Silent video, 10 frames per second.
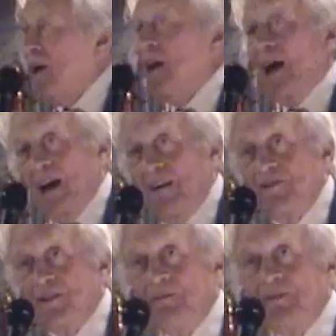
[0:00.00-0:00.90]

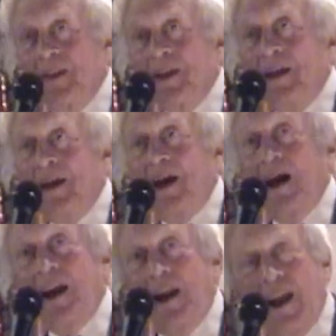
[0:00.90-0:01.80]
Clive.
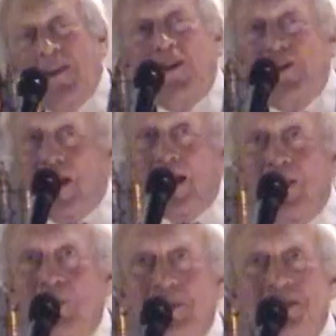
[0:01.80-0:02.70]
And another thing, there were